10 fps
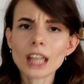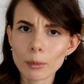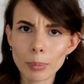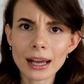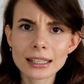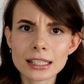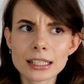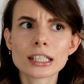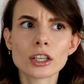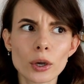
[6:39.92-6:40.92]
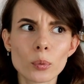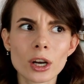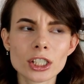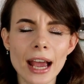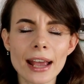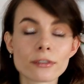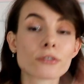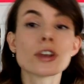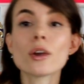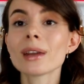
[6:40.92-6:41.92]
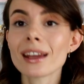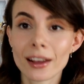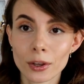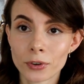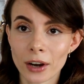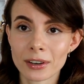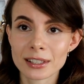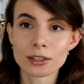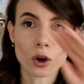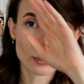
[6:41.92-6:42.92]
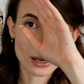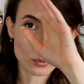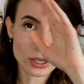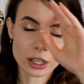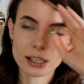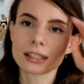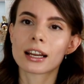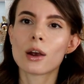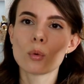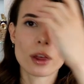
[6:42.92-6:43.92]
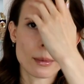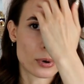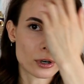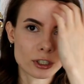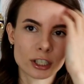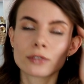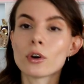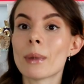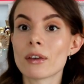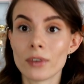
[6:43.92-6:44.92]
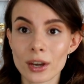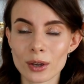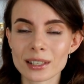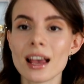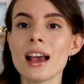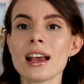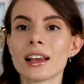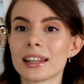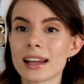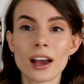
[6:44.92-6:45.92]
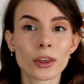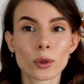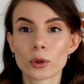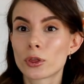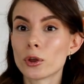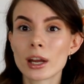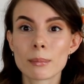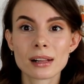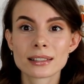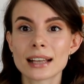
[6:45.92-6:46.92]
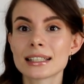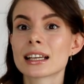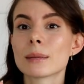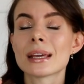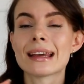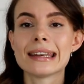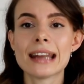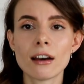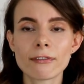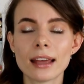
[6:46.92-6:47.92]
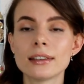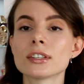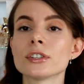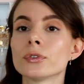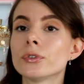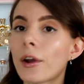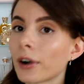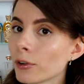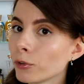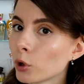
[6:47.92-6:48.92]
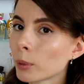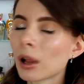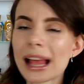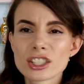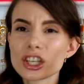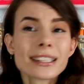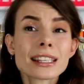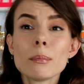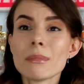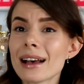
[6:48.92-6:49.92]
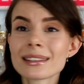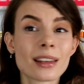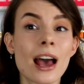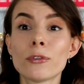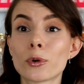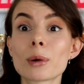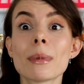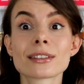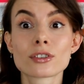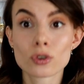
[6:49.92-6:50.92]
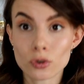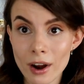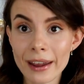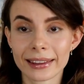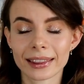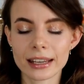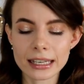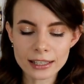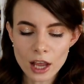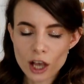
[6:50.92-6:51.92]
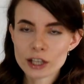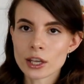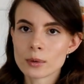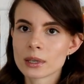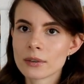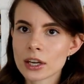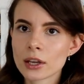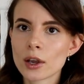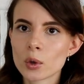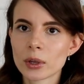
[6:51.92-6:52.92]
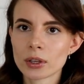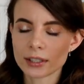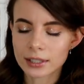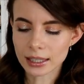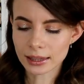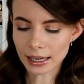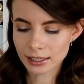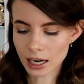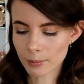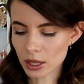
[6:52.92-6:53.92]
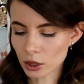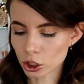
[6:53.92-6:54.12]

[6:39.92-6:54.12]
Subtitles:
But you know what, I have so many other fragrances on my wish list that I want to purchase for my videos that I thought 30ml size is going to be enough, and it is very affordable and just a must have or must try at least, so give it a go when you see it next time in the